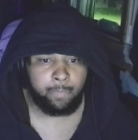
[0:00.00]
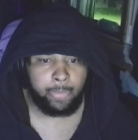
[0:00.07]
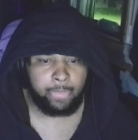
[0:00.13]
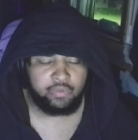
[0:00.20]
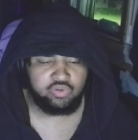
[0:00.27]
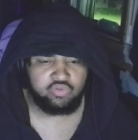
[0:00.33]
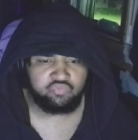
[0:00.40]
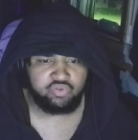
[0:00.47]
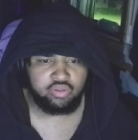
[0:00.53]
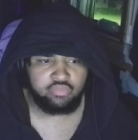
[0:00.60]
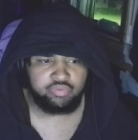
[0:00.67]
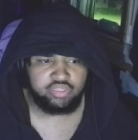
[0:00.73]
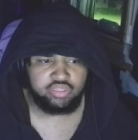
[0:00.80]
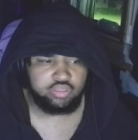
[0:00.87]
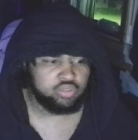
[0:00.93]
You feel
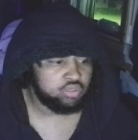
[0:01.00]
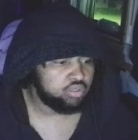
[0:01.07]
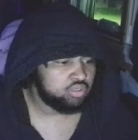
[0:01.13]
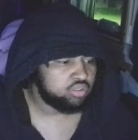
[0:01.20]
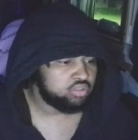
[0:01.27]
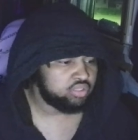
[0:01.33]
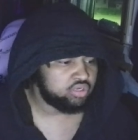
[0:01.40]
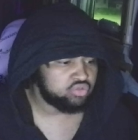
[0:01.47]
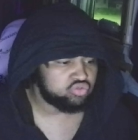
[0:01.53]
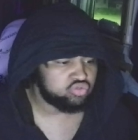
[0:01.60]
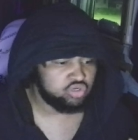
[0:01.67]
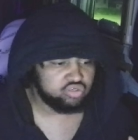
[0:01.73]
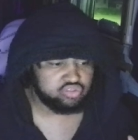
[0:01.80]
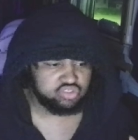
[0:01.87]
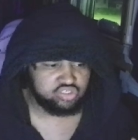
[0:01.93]
me? There's
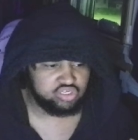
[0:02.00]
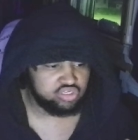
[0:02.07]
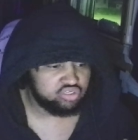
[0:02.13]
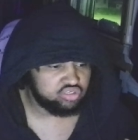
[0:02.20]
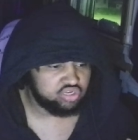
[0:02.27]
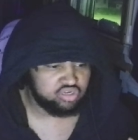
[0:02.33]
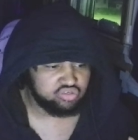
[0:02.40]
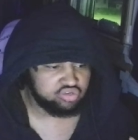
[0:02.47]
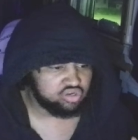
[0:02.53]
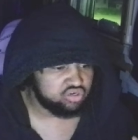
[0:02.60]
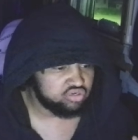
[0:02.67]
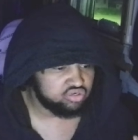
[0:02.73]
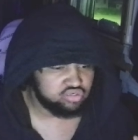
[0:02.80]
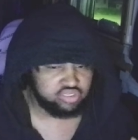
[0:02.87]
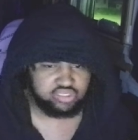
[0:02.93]
there's there
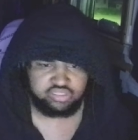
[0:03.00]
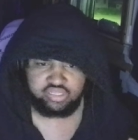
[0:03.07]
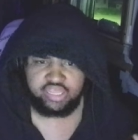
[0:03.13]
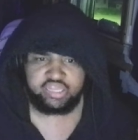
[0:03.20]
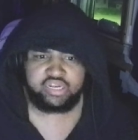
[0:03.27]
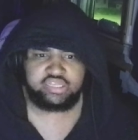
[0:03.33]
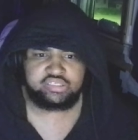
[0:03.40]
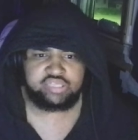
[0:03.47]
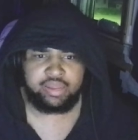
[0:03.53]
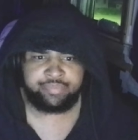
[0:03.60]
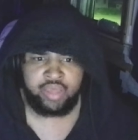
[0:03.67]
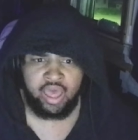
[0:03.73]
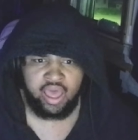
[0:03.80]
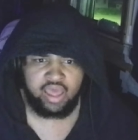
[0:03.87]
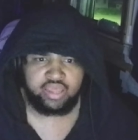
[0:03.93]
there he didn't stop
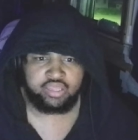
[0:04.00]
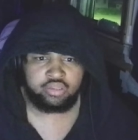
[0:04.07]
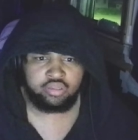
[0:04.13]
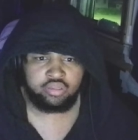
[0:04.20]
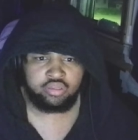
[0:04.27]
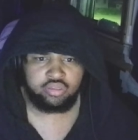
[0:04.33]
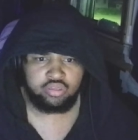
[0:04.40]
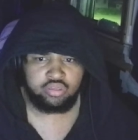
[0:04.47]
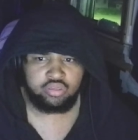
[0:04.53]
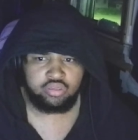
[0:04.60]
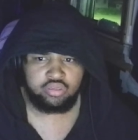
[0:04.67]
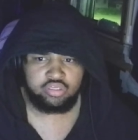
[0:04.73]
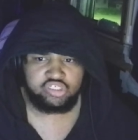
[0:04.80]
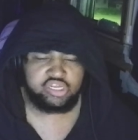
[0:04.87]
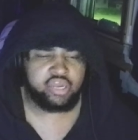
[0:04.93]
Kai.
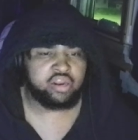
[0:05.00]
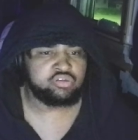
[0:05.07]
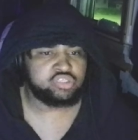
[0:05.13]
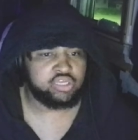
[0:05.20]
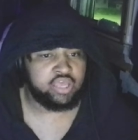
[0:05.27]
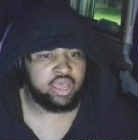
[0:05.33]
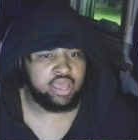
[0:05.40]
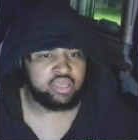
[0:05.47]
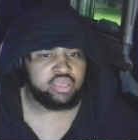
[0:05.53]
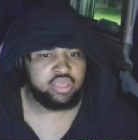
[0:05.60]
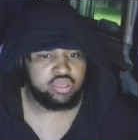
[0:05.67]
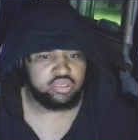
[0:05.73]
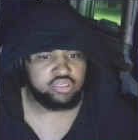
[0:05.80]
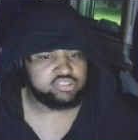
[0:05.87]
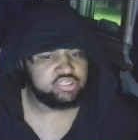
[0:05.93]
Shout out to Kai,
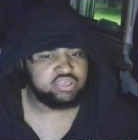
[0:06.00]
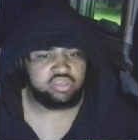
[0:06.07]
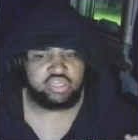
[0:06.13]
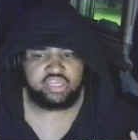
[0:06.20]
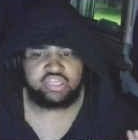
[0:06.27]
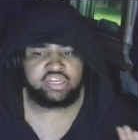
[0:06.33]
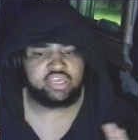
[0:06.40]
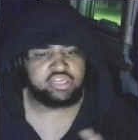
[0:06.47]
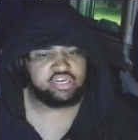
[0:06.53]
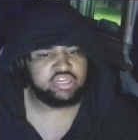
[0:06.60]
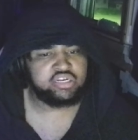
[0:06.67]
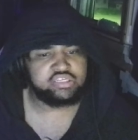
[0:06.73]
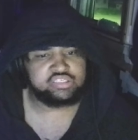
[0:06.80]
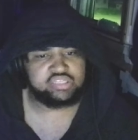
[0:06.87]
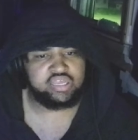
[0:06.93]
cause he he he did
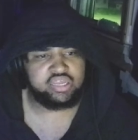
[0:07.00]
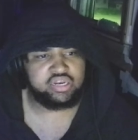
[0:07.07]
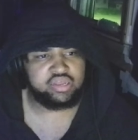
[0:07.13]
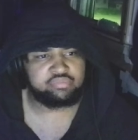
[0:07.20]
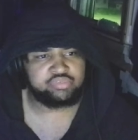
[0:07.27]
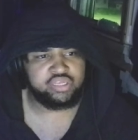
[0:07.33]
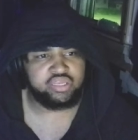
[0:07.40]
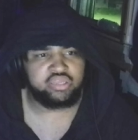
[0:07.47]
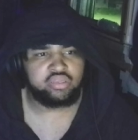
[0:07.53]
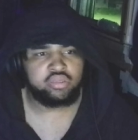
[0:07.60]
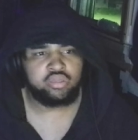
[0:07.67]
his thing, know what I'm saying?